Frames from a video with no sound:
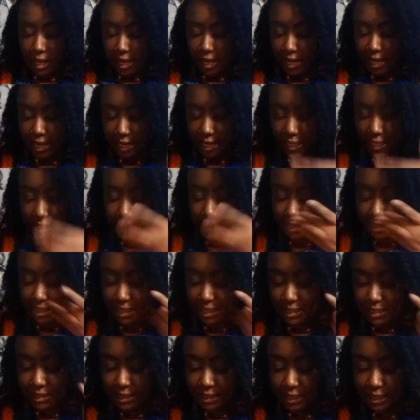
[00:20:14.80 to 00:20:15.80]
And it
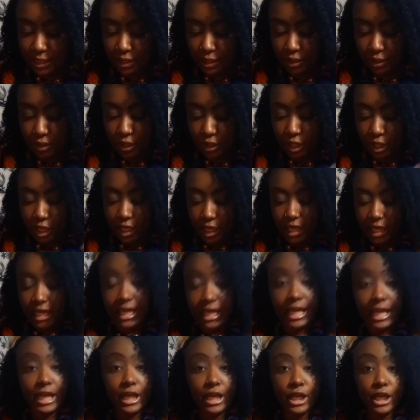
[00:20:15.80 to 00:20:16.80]
says here,
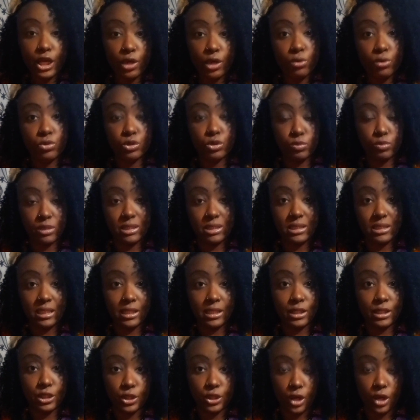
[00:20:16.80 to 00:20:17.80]
he knows what's
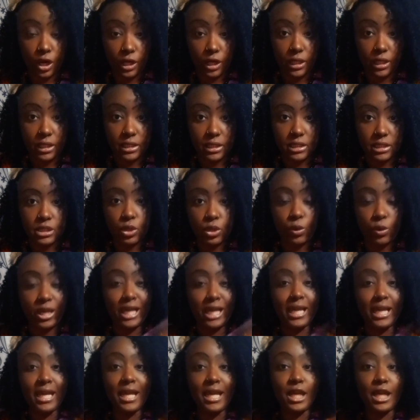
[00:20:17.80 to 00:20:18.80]
in the darkness. So
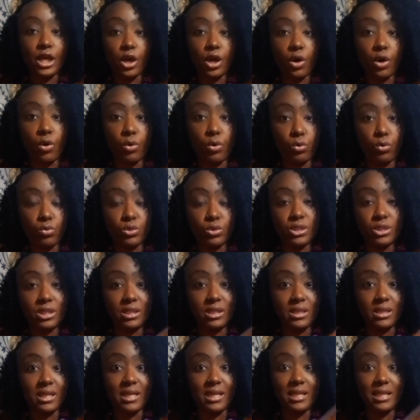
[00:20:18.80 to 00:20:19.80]
he knows the
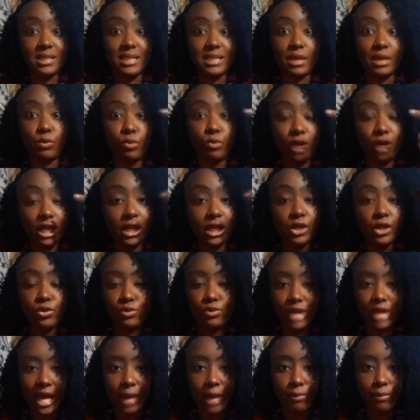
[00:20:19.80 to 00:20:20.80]
things that we
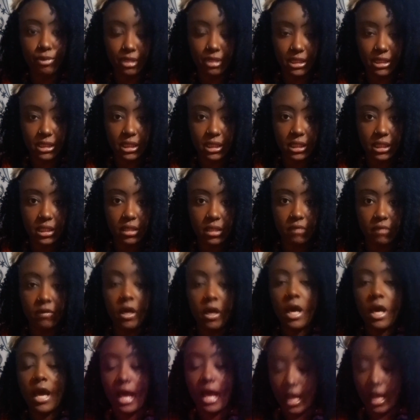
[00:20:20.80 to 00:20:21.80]
do not perceive.
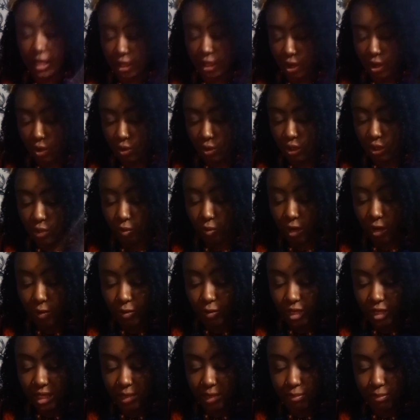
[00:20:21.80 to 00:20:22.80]
And the only way
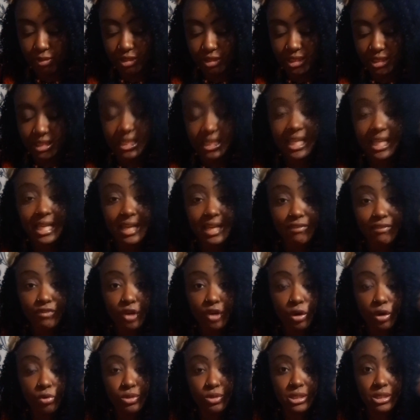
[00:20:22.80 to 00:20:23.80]
we can perceive
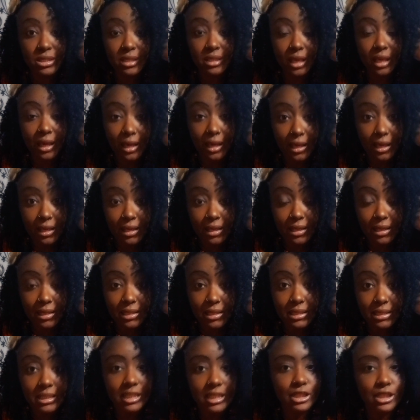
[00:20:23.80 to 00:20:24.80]
those
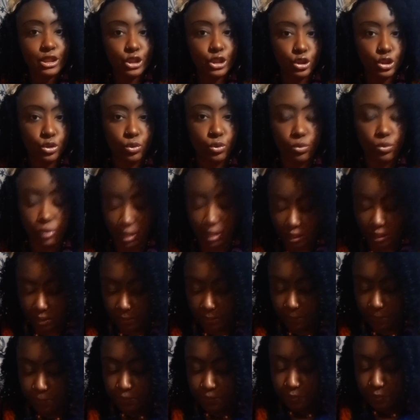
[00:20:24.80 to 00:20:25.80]
things is through
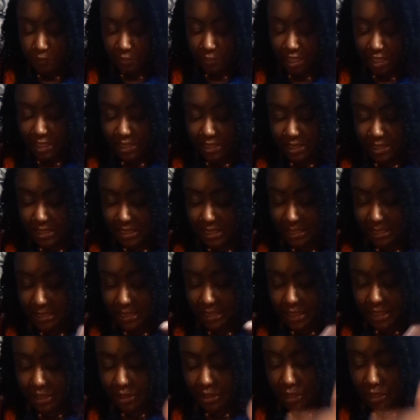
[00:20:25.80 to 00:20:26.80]
him. He says
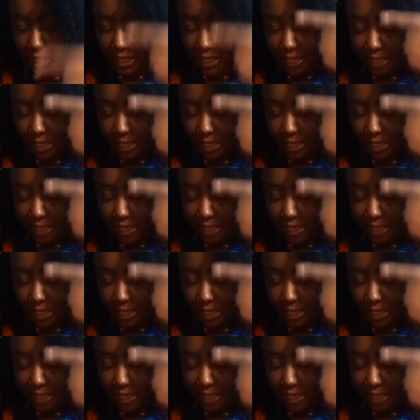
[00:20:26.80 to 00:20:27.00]
here,